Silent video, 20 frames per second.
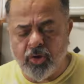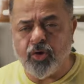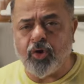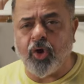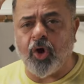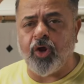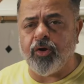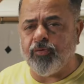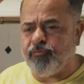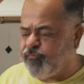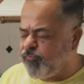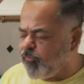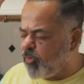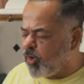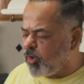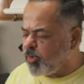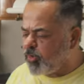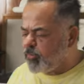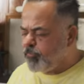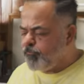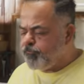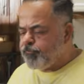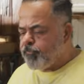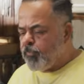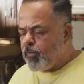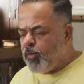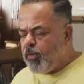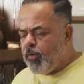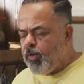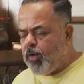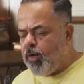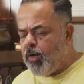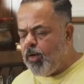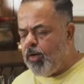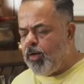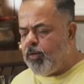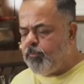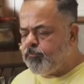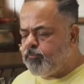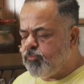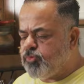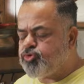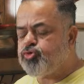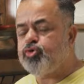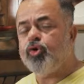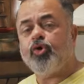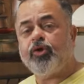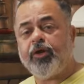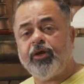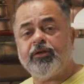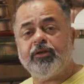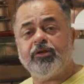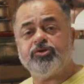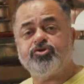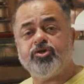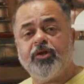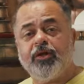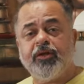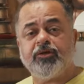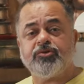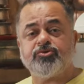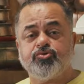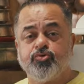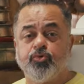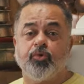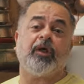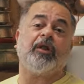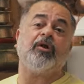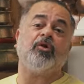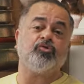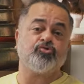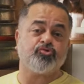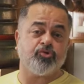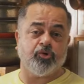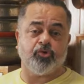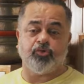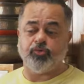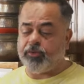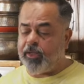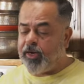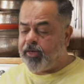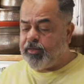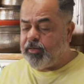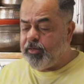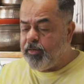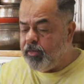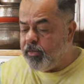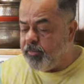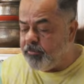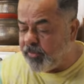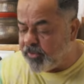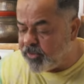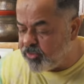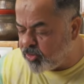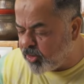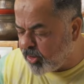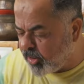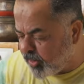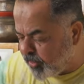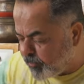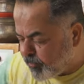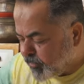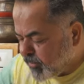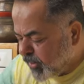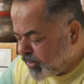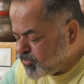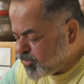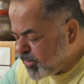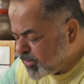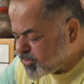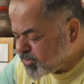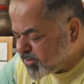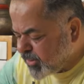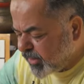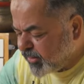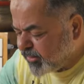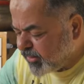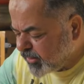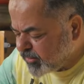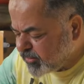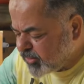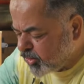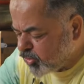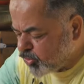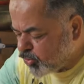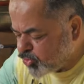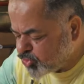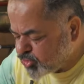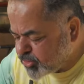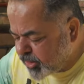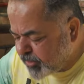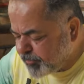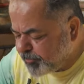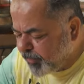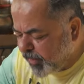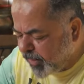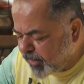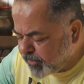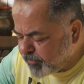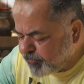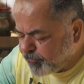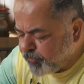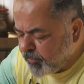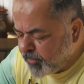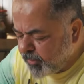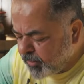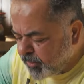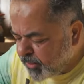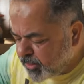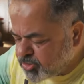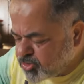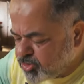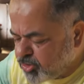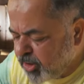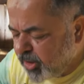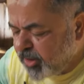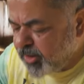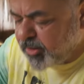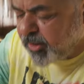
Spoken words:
call for soaking the chilies. You can also do that. But you know, I'm just saying that the roasting part is really,